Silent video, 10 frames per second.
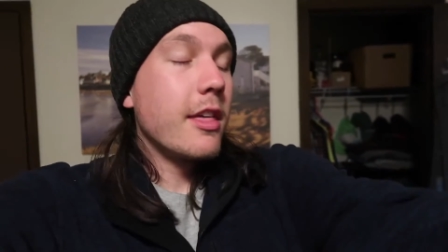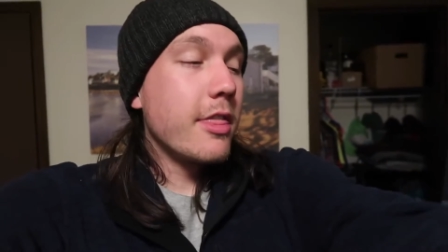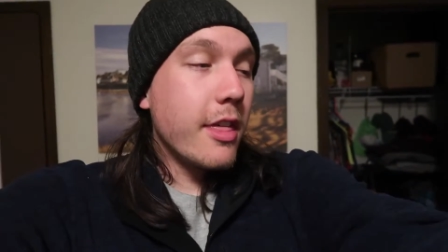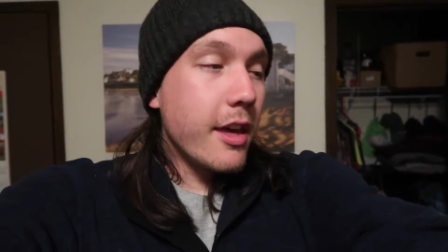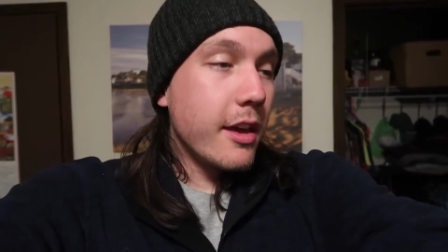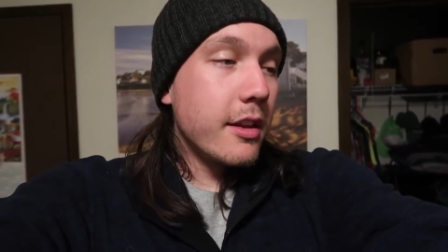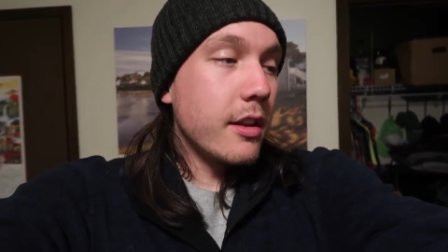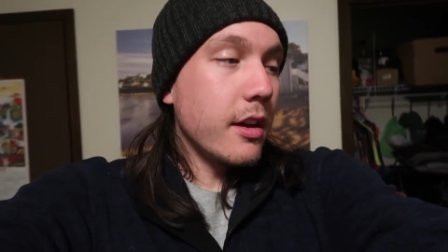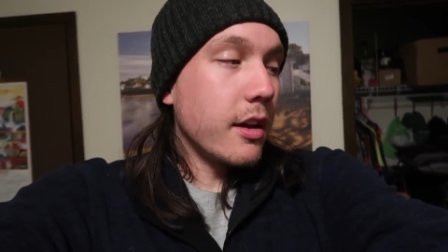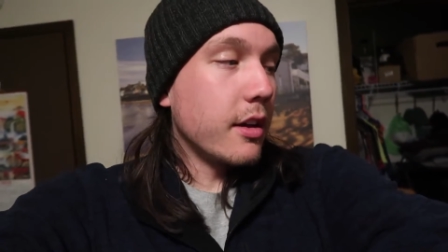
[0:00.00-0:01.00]
And
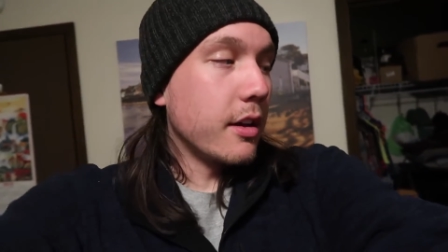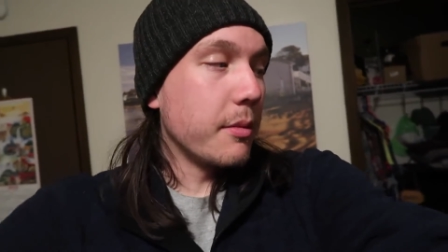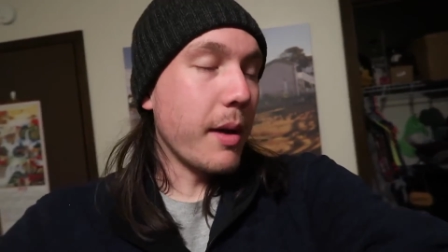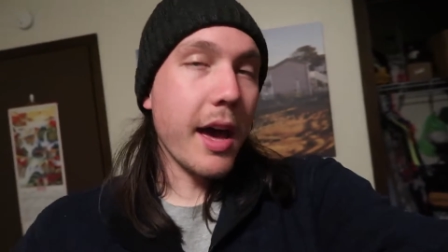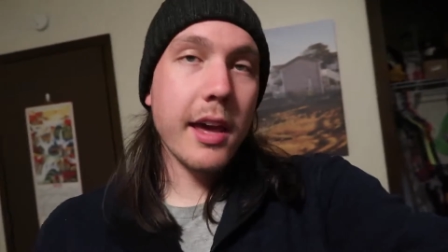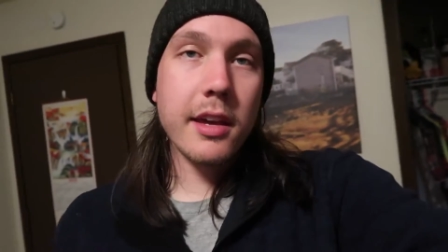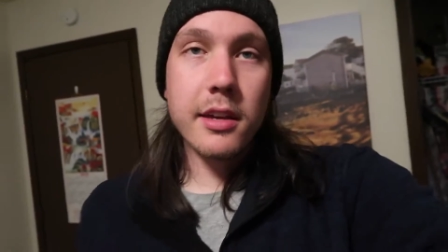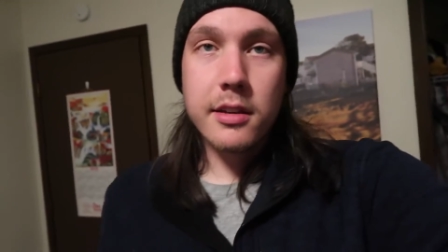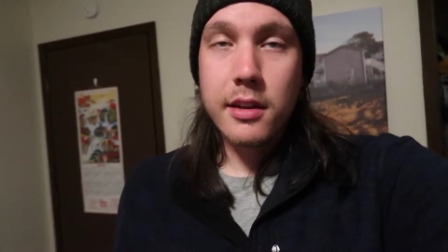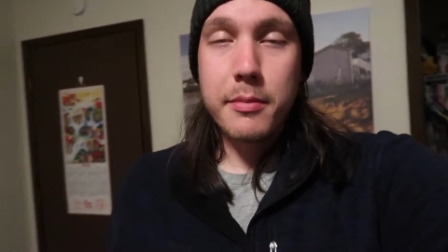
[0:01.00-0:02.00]
then um, I
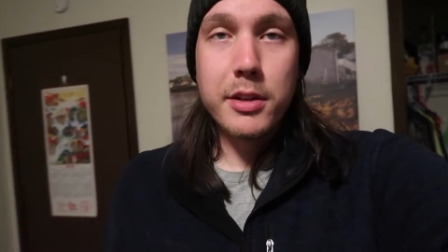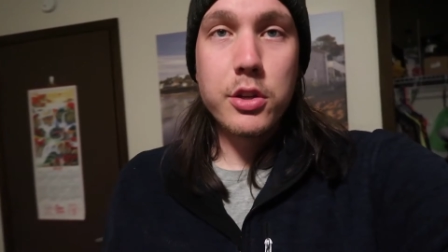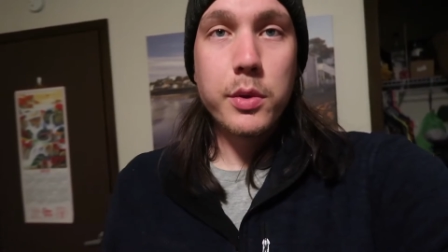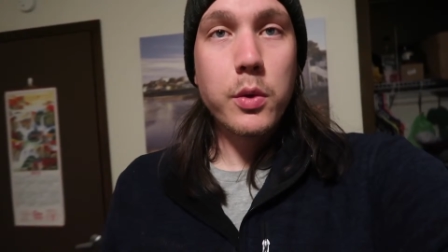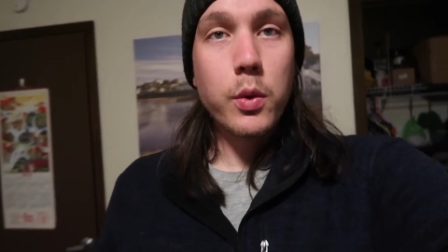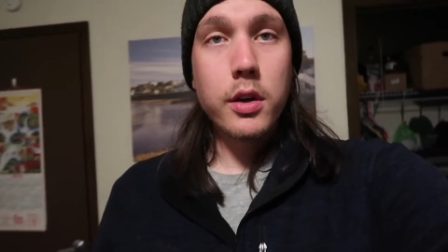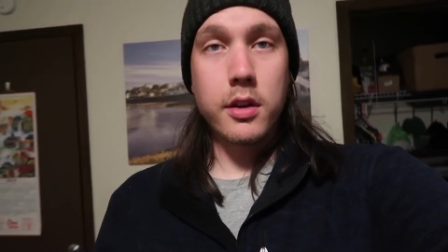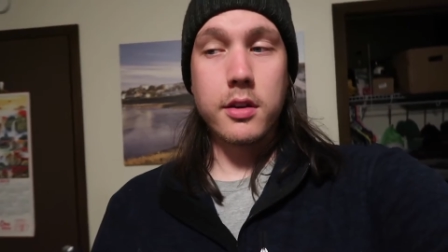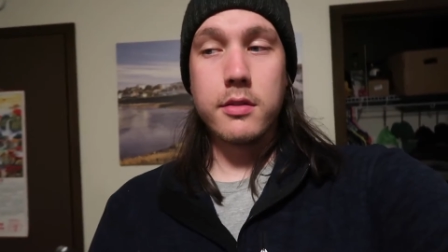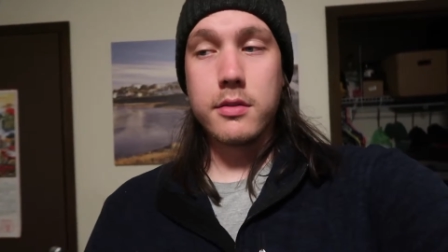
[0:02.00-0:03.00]
have been doing
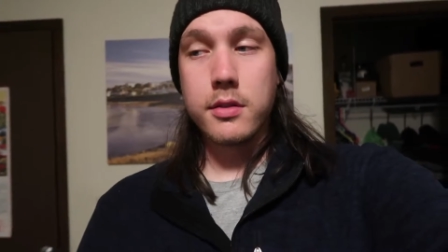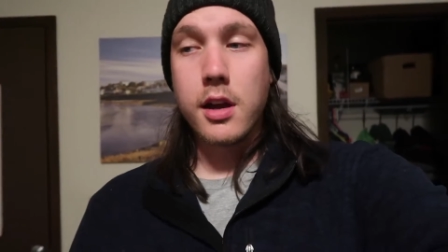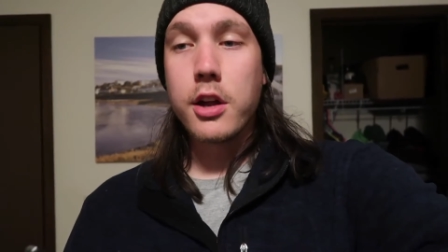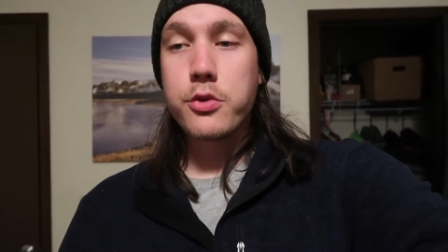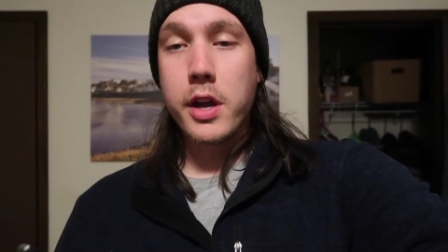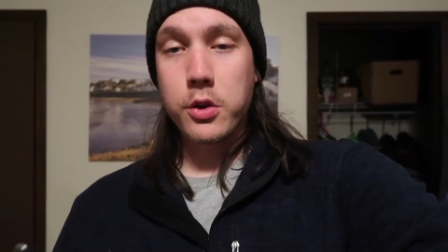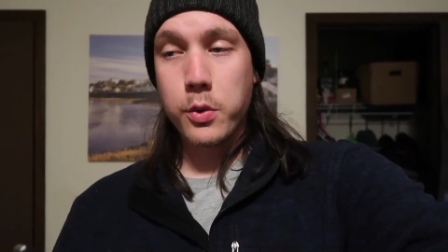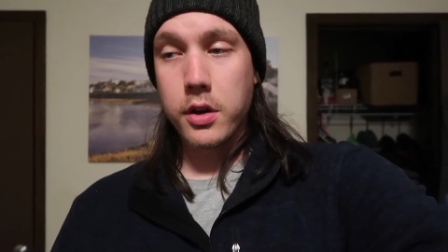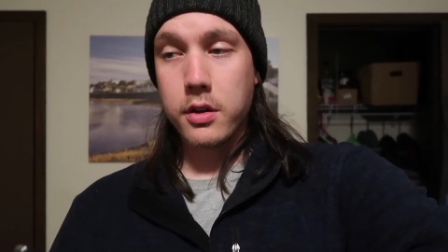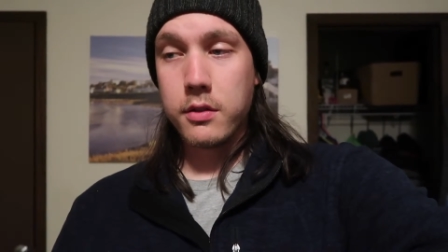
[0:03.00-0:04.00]
work, contract
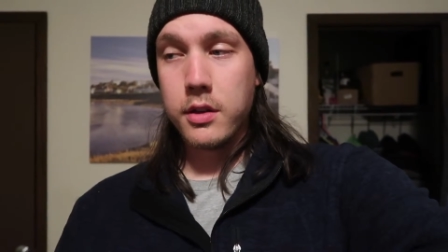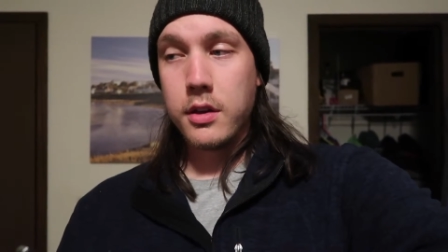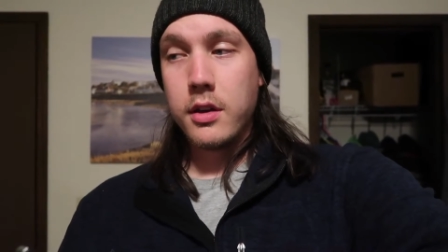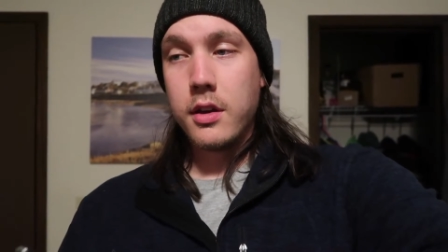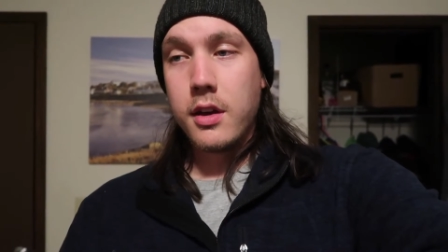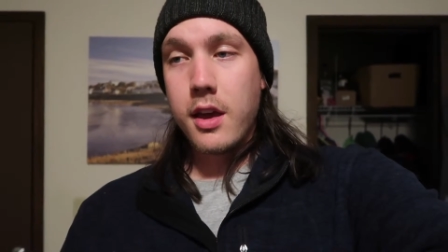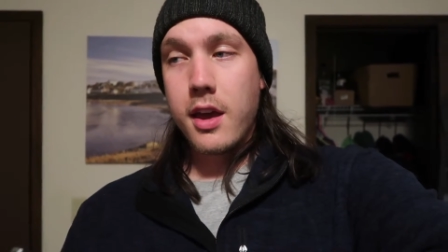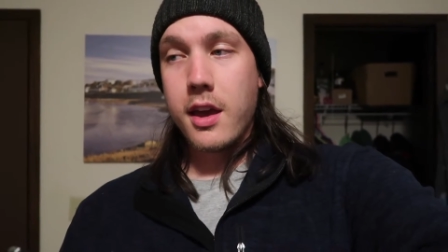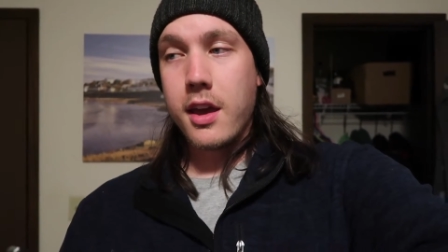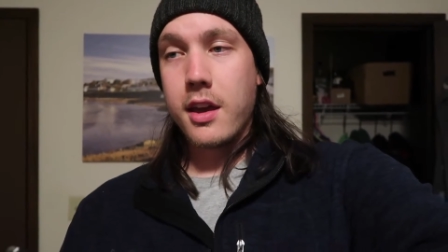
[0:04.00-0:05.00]
work,
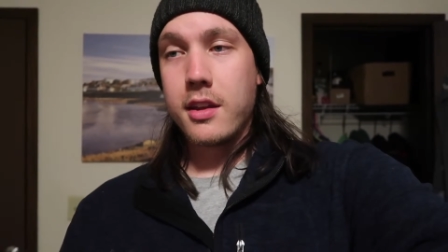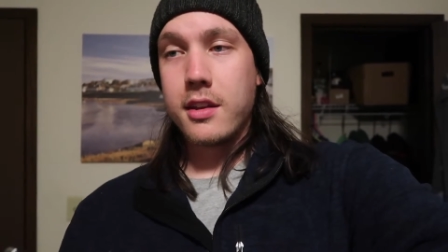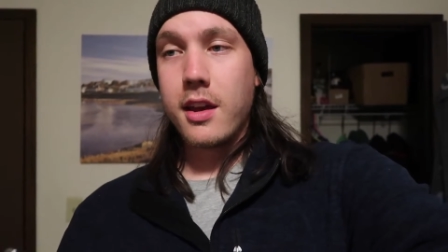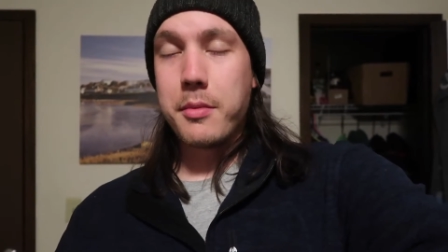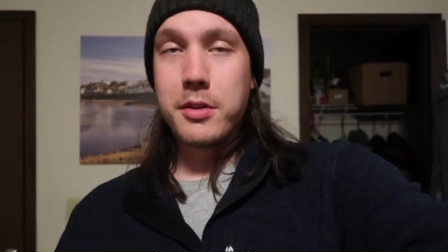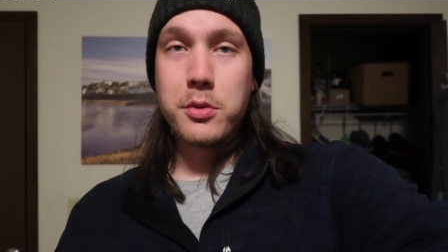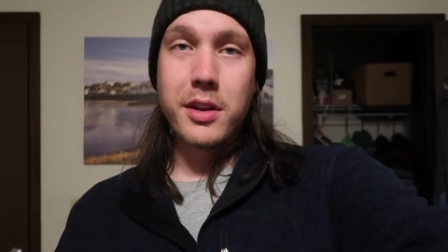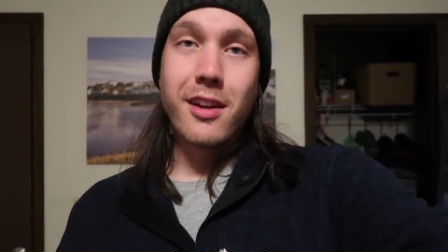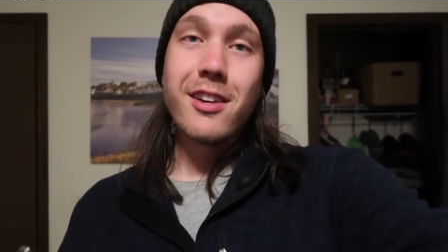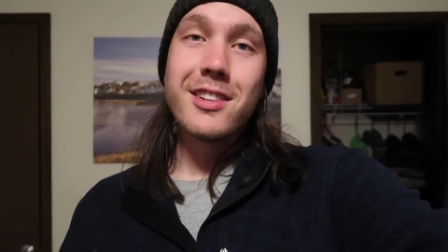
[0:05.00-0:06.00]
and I've been
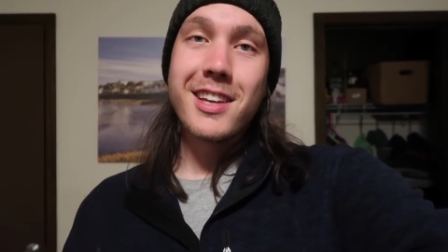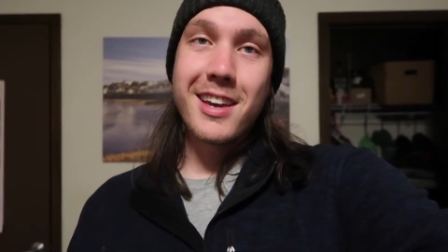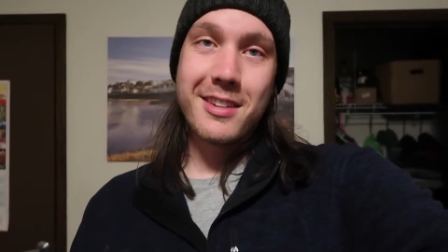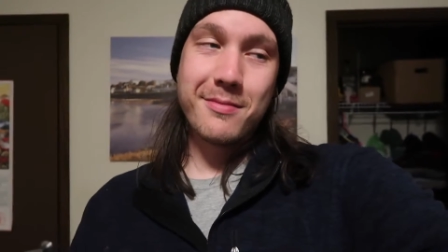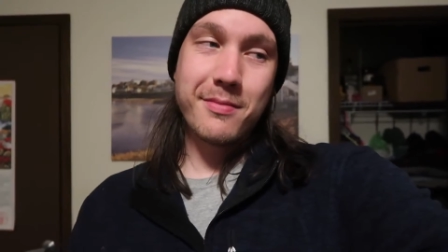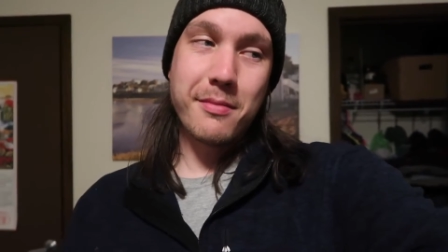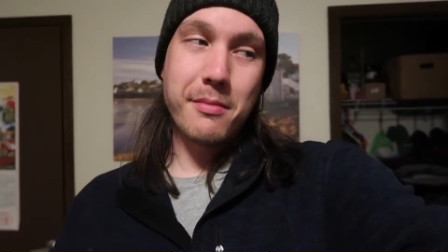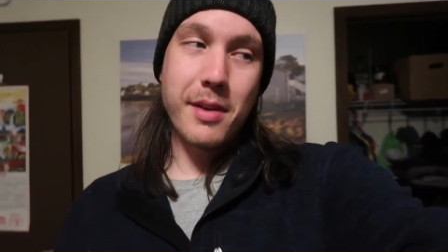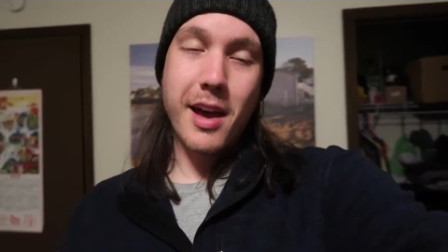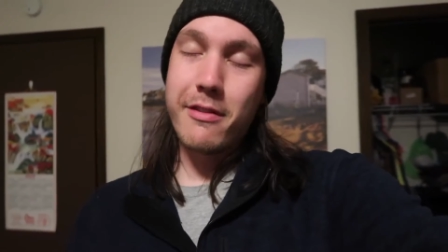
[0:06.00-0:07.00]
doing it all night.
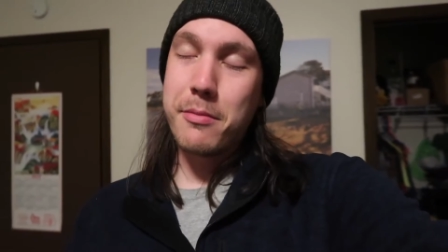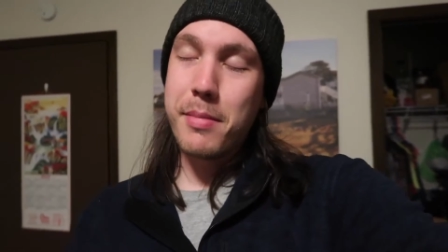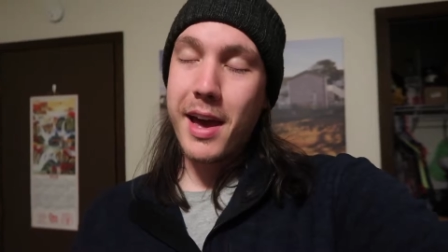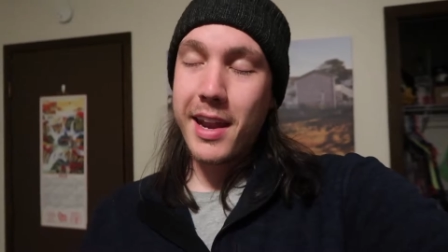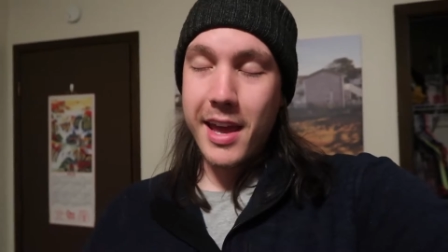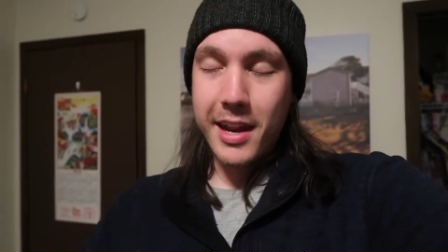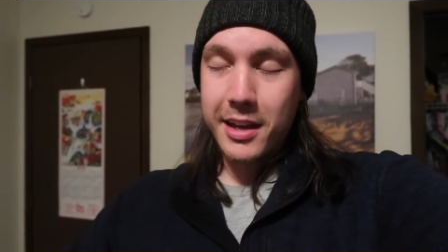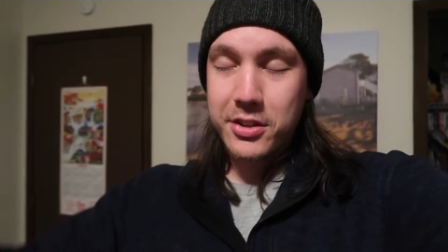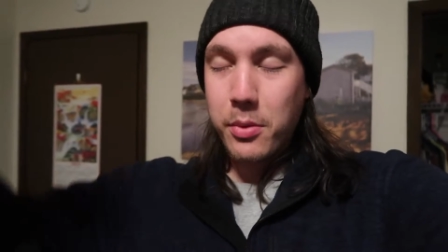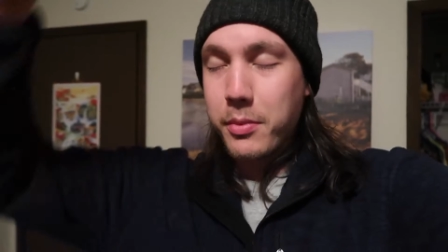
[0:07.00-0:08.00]
I have a bad
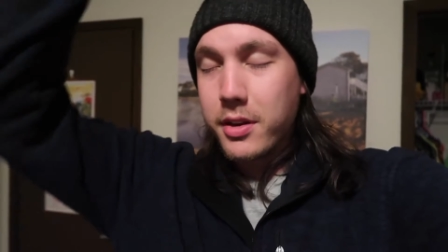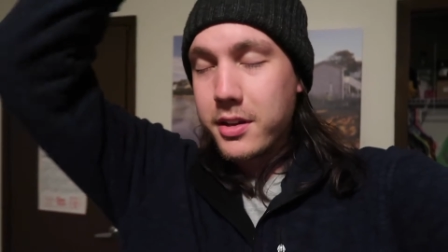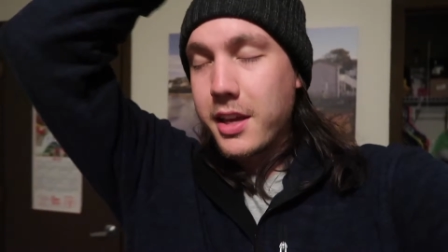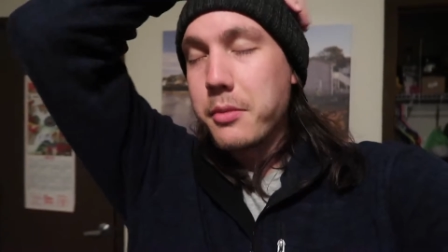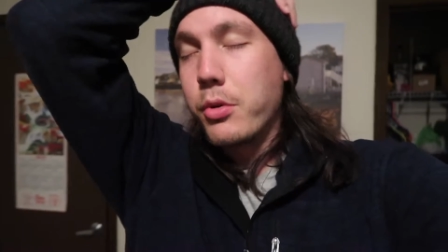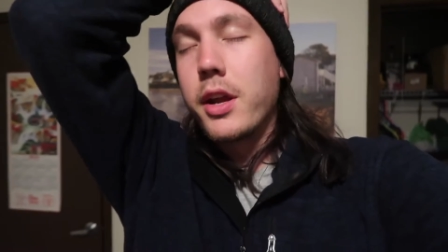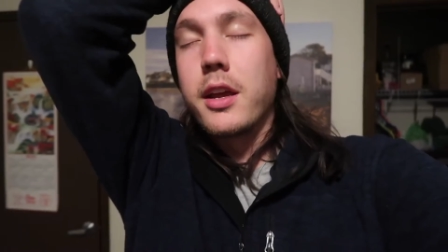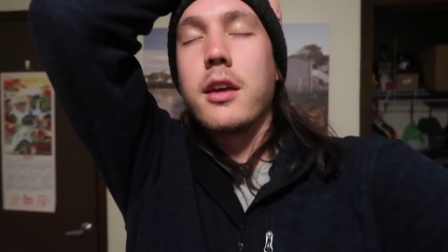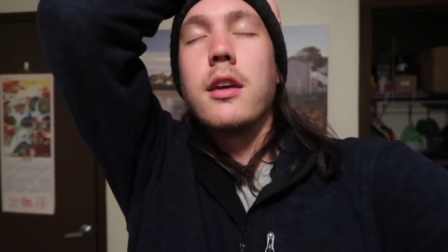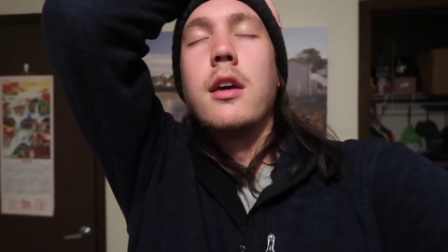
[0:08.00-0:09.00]
headache, so I'm gonna take a
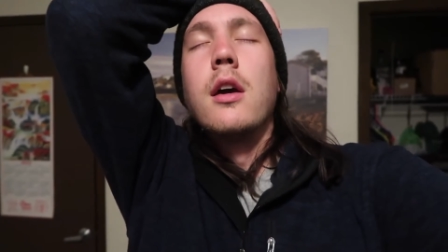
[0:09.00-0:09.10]
break.